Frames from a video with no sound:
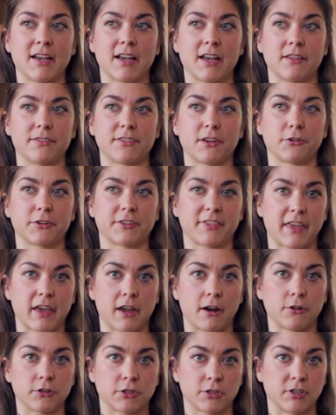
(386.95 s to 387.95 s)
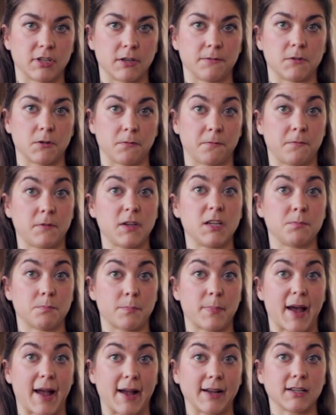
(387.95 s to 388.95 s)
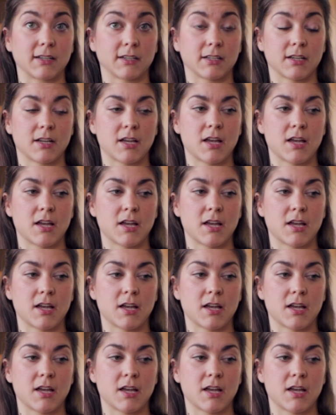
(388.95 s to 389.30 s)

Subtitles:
and they're there to give you feedback,